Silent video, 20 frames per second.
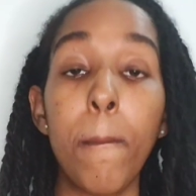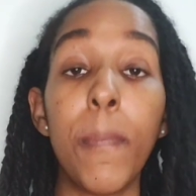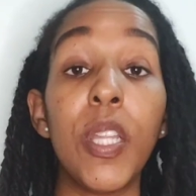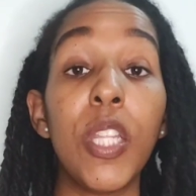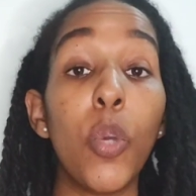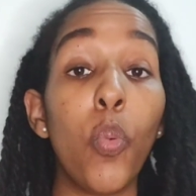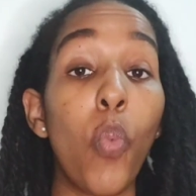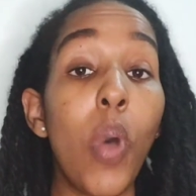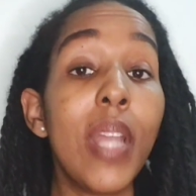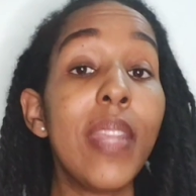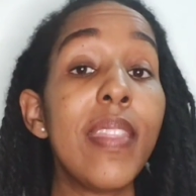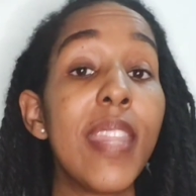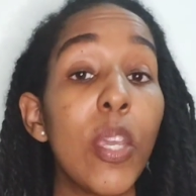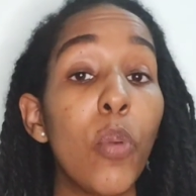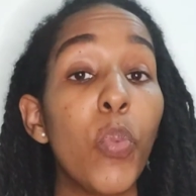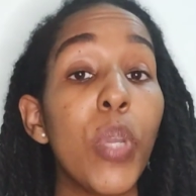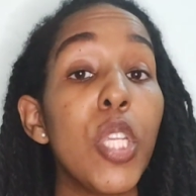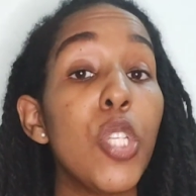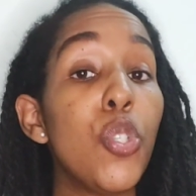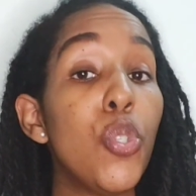But the one
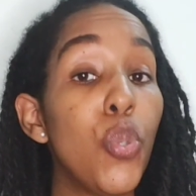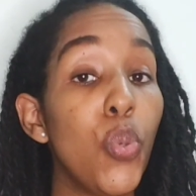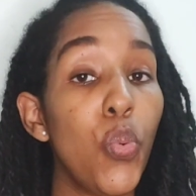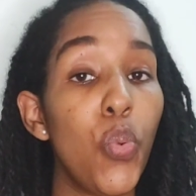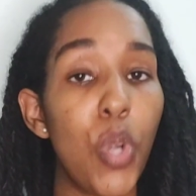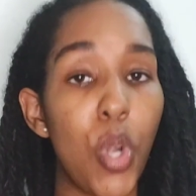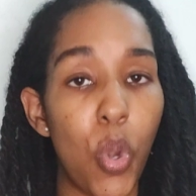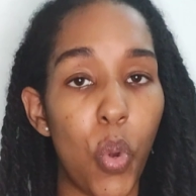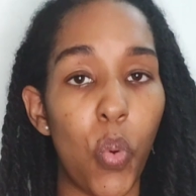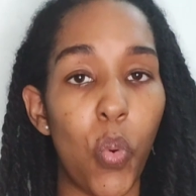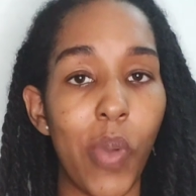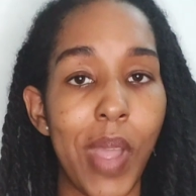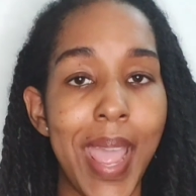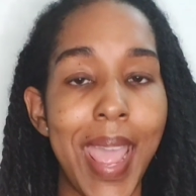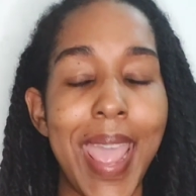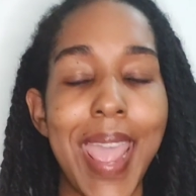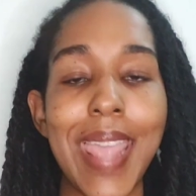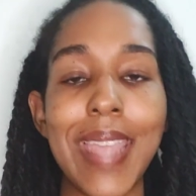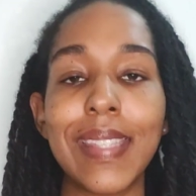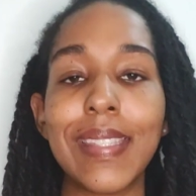thing we do know
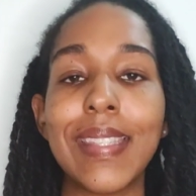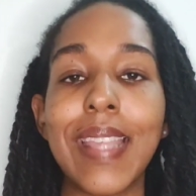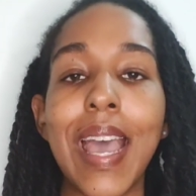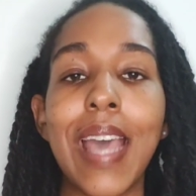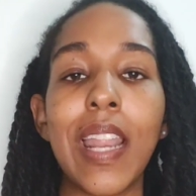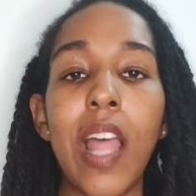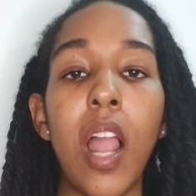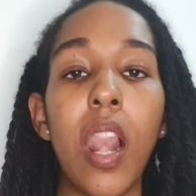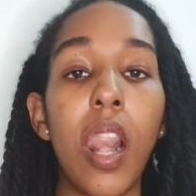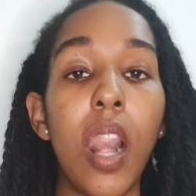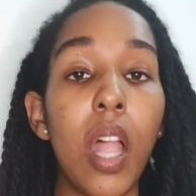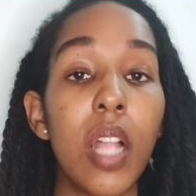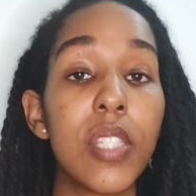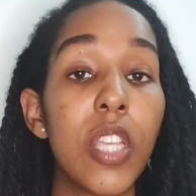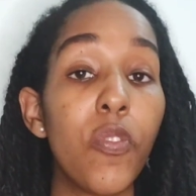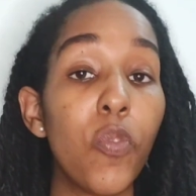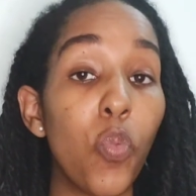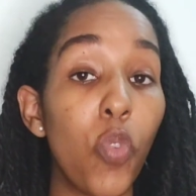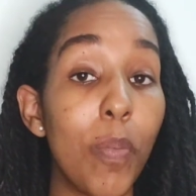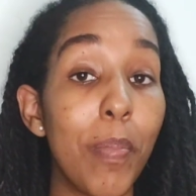is that a lot
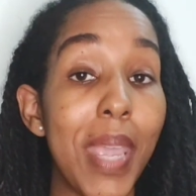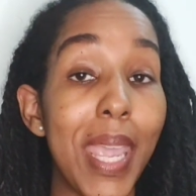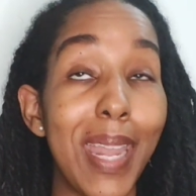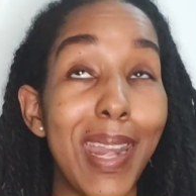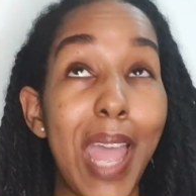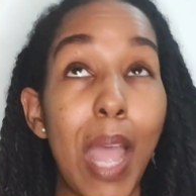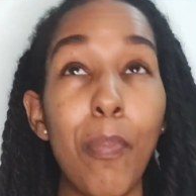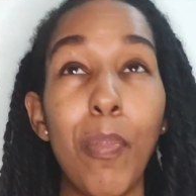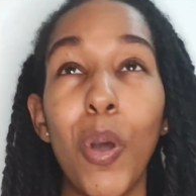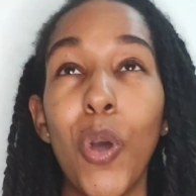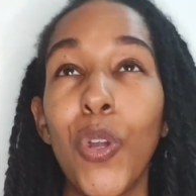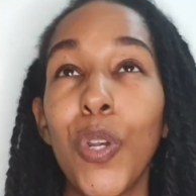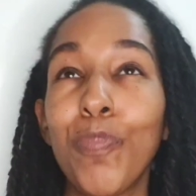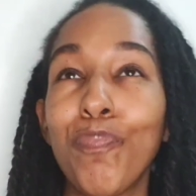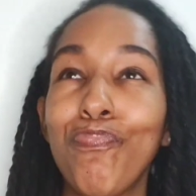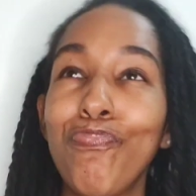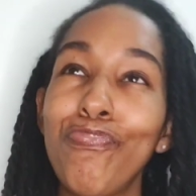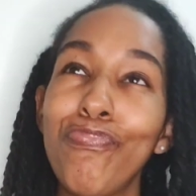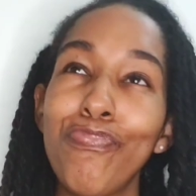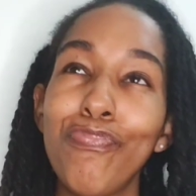of women, about
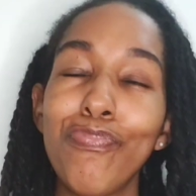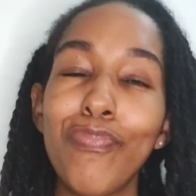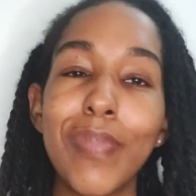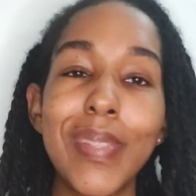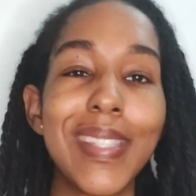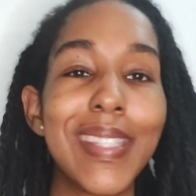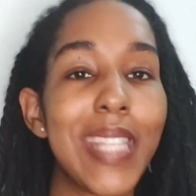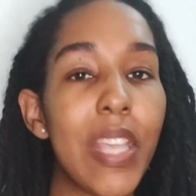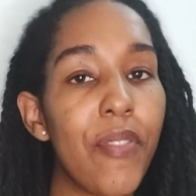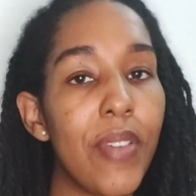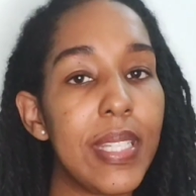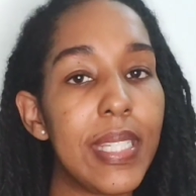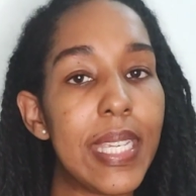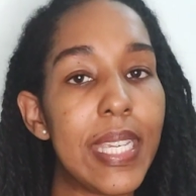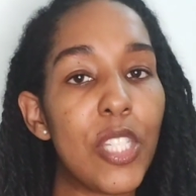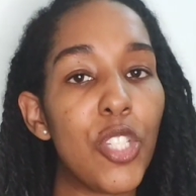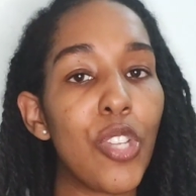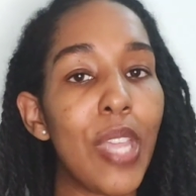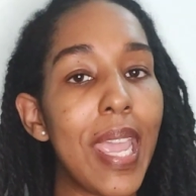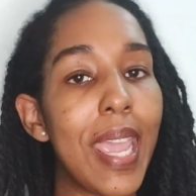
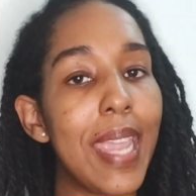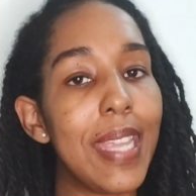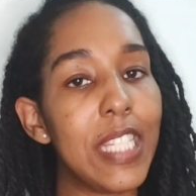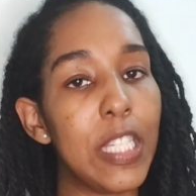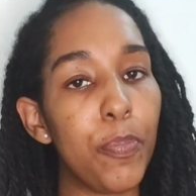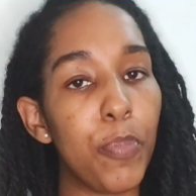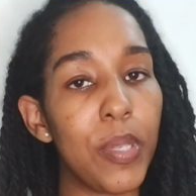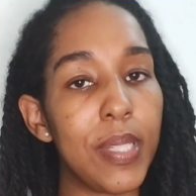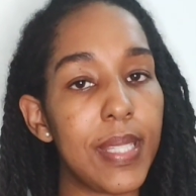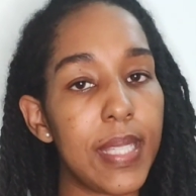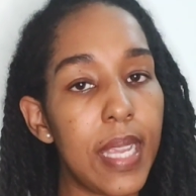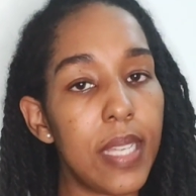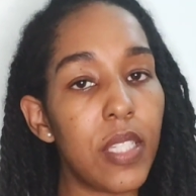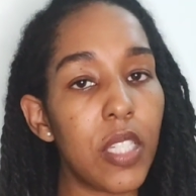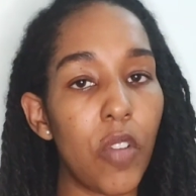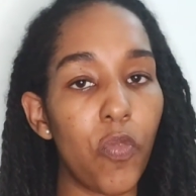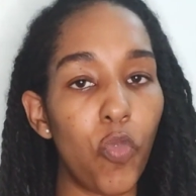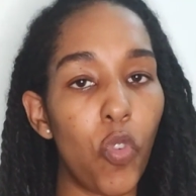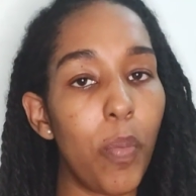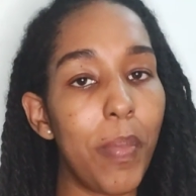70 to 80%
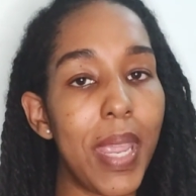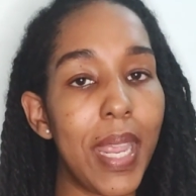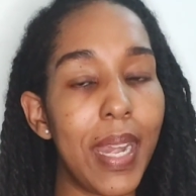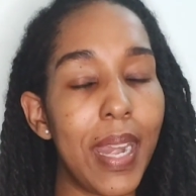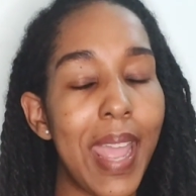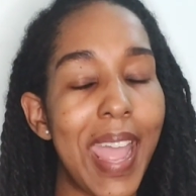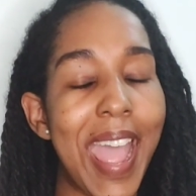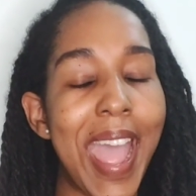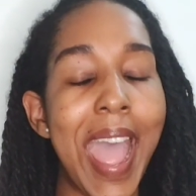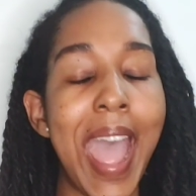of women,